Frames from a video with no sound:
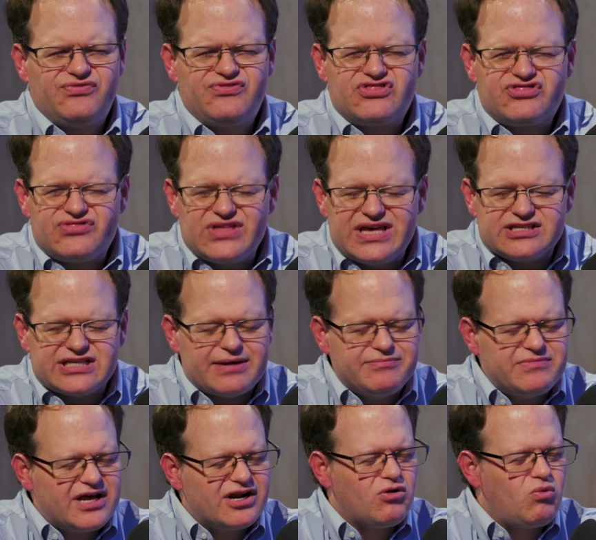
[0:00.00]

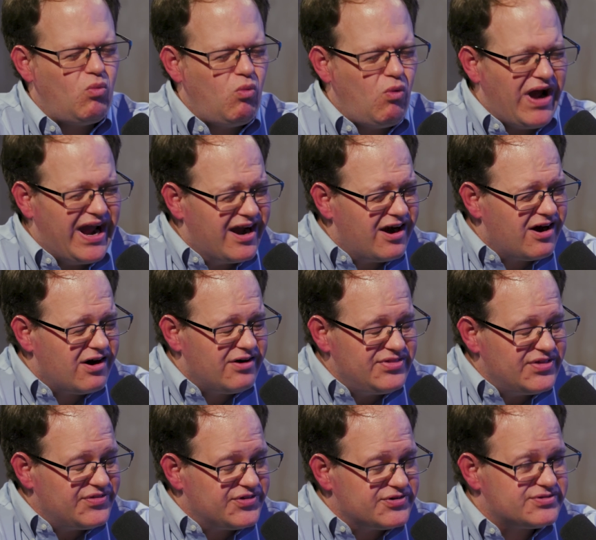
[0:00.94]
I'm not aware
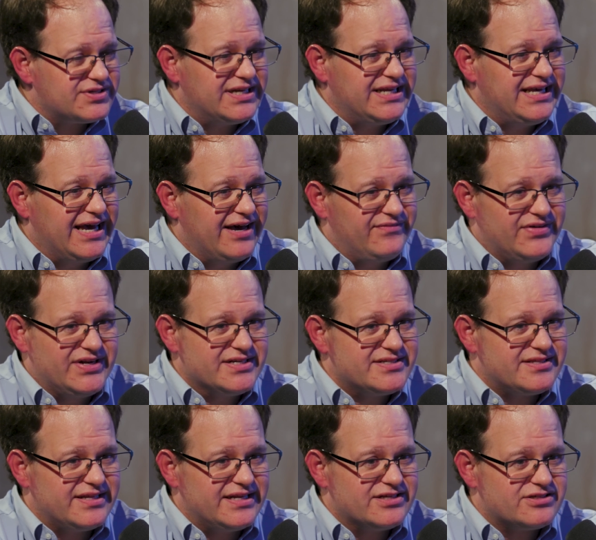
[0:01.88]
that there's any
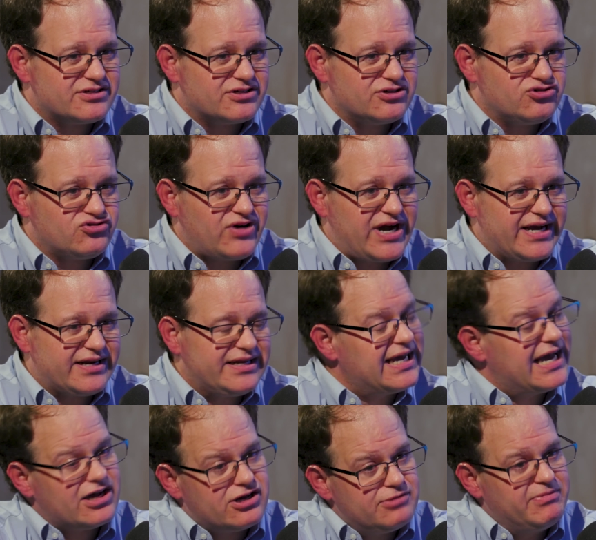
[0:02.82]
evidence that it's
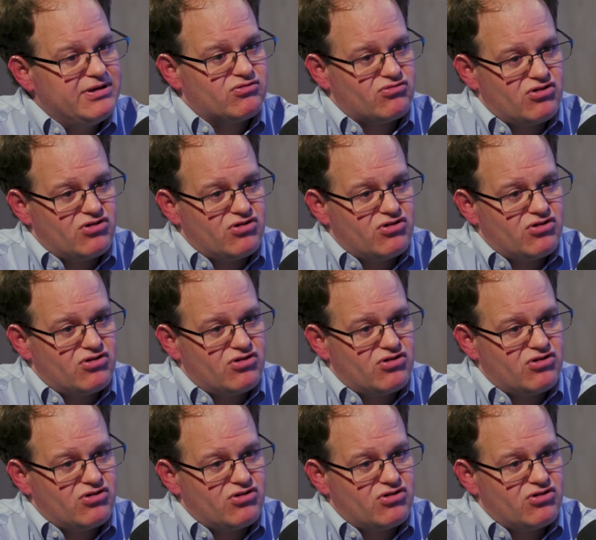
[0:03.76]
contracting. I could be